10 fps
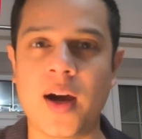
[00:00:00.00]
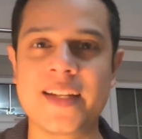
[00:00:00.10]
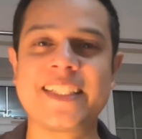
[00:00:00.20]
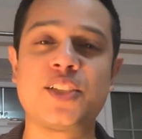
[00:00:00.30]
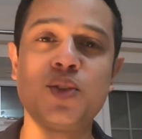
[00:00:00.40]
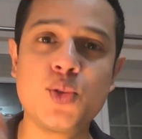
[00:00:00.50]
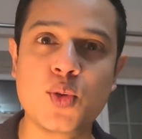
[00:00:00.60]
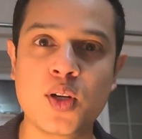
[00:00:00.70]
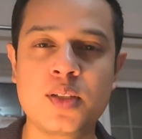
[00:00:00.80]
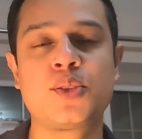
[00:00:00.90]
everyone, this is
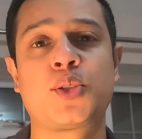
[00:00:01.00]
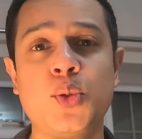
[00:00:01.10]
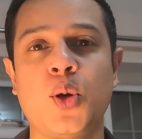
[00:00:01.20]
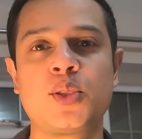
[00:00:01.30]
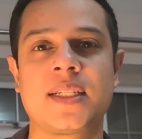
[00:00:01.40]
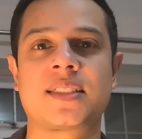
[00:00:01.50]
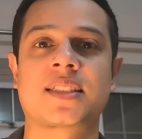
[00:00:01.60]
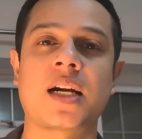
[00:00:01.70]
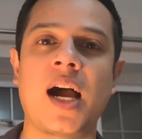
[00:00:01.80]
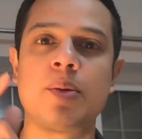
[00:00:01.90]
Nurul 206
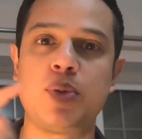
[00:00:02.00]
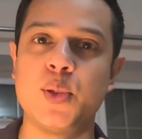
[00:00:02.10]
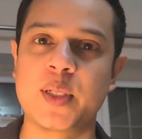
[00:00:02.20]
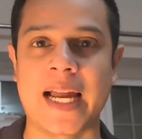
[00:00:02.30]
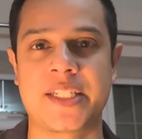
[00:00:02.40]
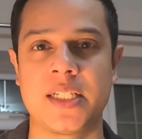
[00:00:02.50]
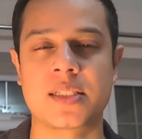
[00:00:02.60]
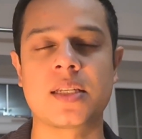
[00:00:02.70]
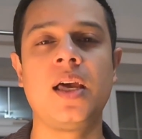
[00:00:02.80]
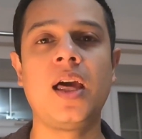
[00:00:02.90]
Sky Blue
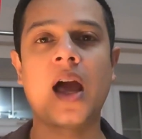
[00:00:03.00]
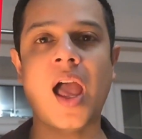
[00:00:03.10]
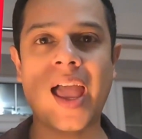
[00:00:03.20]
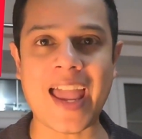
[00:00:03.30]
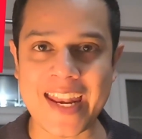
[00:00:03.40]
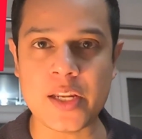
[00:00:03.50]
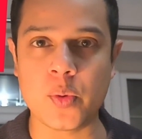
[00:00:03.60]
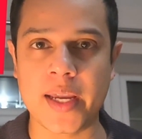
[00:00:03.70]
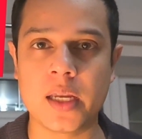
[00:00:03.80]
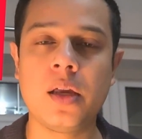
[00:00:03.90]
Gadgets.
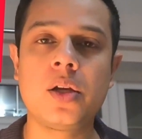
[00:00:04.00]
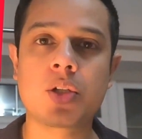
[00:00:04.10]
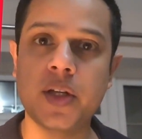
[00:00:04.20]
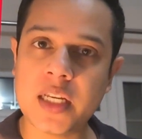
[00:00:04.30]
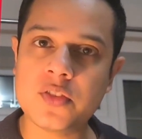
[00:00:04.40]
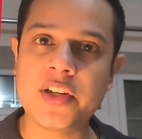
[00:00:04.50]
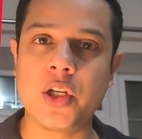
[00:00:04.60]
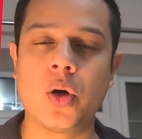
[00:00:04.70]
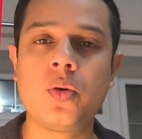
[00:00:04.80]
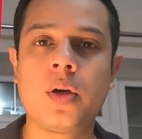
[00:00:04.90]
Anyway, today's
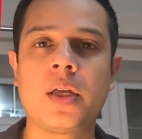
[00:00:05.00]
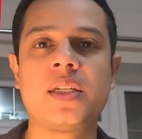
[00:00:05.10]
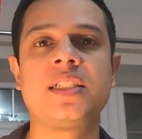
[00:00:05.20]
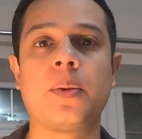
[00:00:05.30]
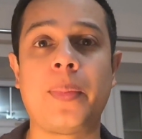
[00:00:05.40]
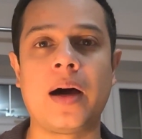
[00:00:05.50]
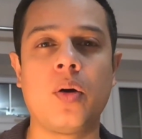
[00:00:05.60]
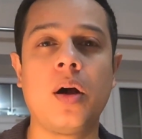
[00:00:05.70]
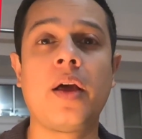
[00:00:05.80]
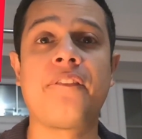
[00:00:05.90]
video is
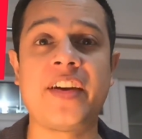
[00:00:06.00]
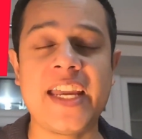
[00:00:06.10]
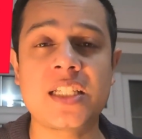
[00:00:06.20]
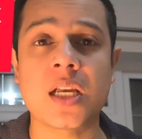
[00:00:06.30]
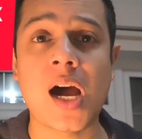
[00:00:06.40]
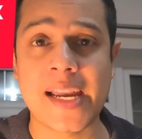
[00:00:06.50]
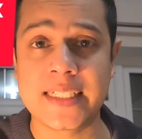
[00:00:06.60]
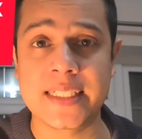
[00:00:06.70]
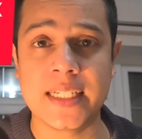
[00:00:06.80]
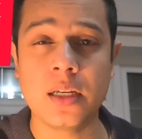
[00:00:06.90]
about Face
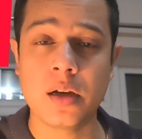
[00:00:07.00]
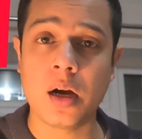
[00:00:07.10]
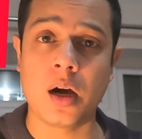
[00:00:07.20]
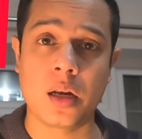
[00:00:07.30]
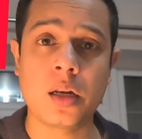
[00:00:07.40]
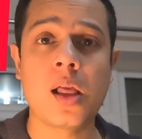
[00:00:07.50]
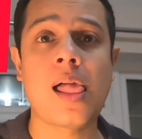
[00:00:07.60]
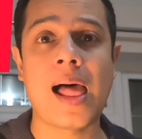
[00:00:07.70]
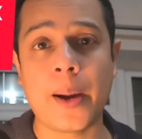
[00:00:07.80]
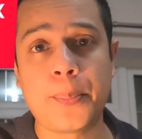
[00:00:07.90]
ID on
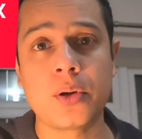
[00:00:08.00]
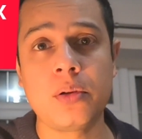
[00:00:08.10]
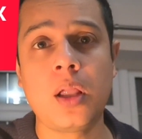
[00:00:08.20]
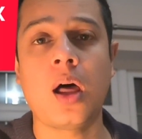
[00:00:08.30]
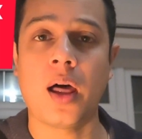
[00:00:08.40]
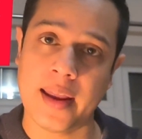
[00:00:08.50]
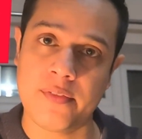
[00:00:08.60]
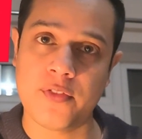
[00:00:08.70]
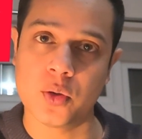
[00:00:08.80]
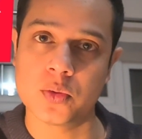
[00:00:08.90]
Apple
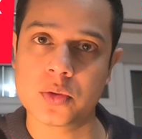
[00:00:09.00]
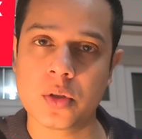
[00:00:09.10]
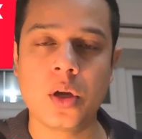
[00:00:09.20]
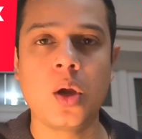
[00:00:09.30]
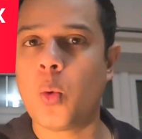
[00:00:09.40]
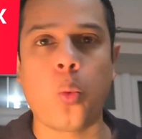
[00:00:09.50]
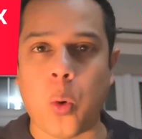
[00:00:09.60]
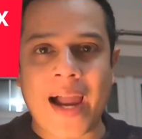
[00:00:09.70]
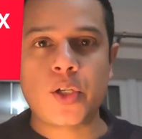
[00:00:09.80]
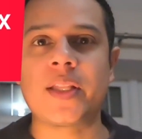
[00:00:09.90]
iPhones.
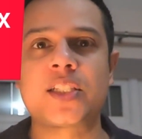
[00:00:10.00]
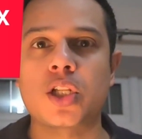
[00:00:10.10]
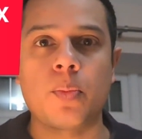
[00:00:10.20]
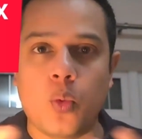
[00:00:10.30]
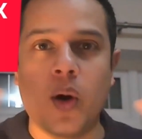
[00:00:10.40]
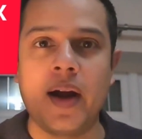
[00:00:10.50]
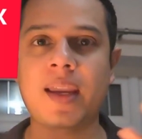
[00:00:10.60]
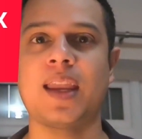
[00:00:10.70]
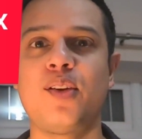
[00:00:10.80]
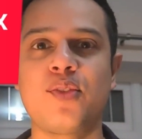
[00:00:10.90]
Why do they stop
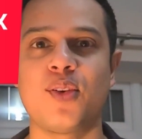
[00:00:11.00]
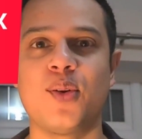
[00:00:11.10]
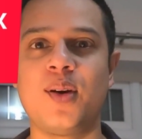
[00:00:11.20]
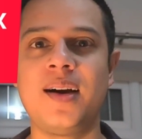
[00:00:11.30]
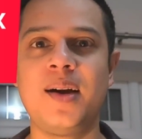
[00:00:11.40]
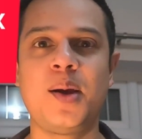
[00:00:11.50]
working for?